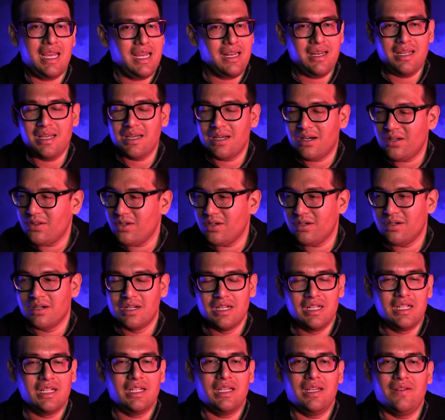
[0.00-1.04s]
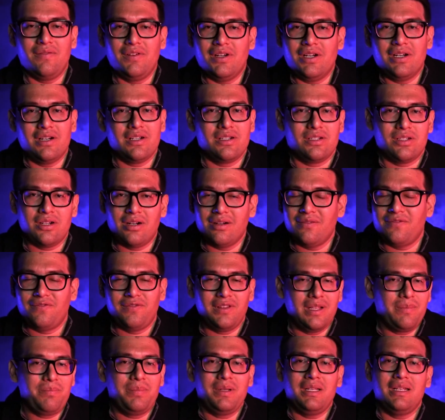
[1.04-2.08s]
you're going to start
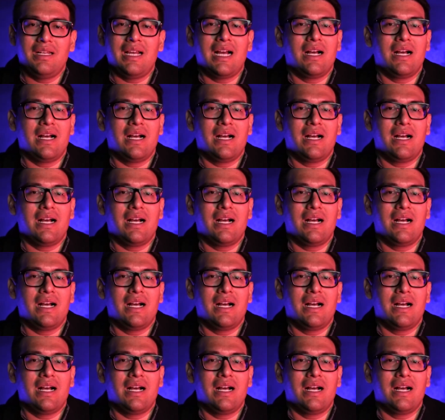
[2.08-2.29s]
flipping